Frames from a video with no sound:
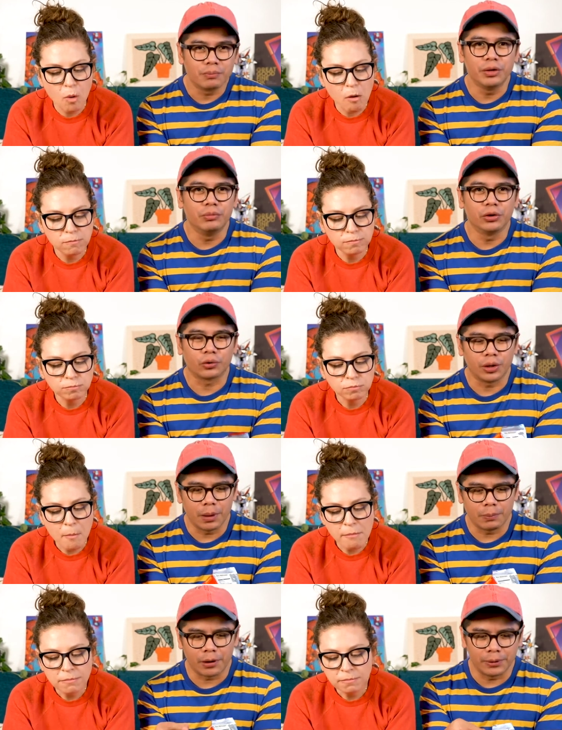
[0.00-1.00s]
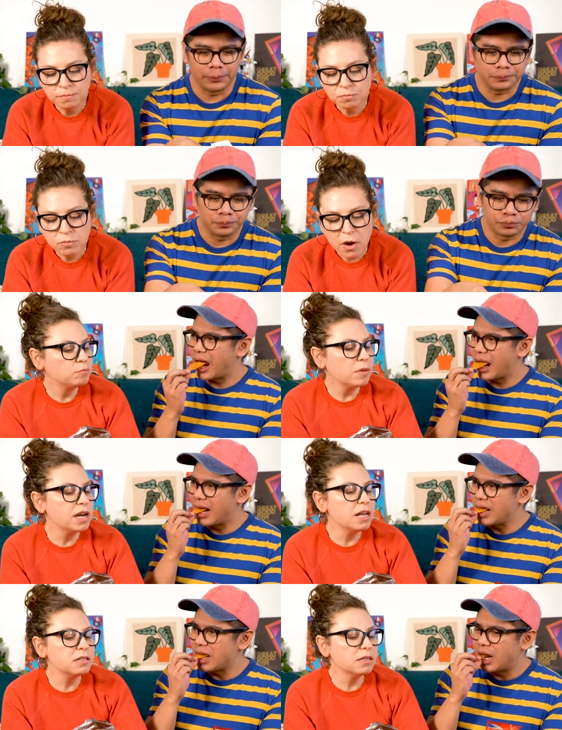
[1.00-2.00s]
Speaker 1: Maybe it'll creep up on me.
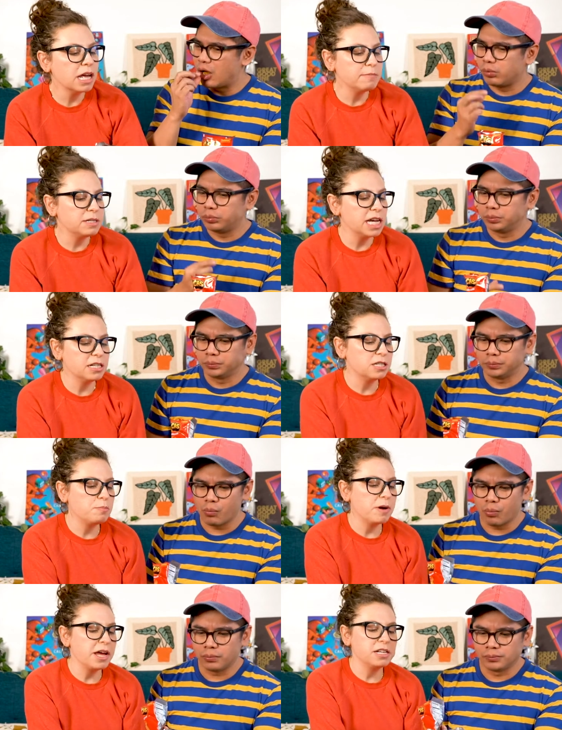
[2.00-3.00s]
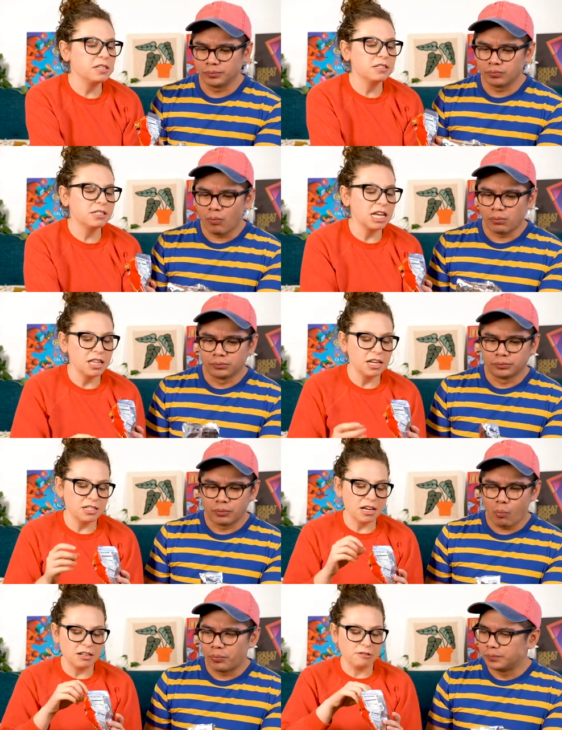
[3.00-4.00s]
Speaker 2: Mine has a lime taste, but it doesn't say that
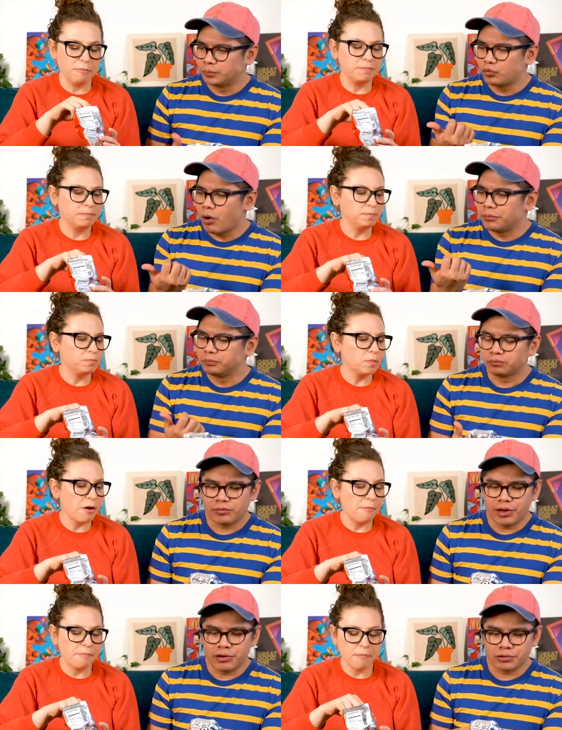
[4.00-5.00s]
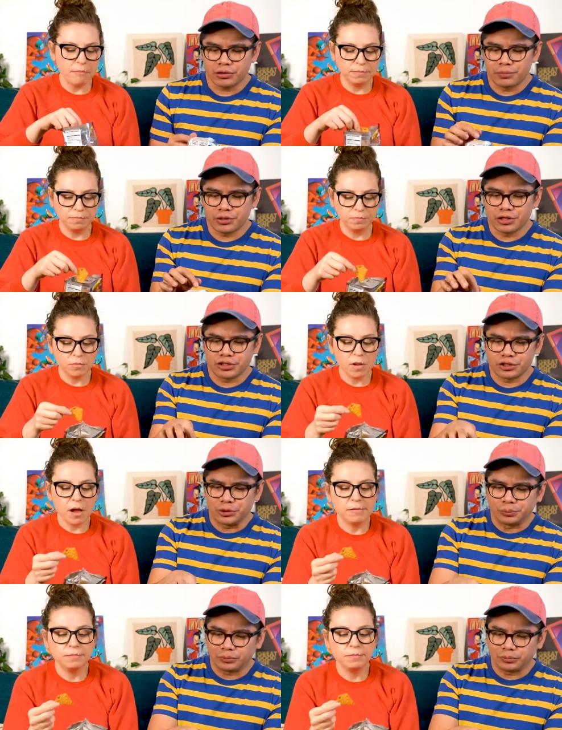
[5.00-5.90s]
it does.
Speaker 1: That has a lime taste too.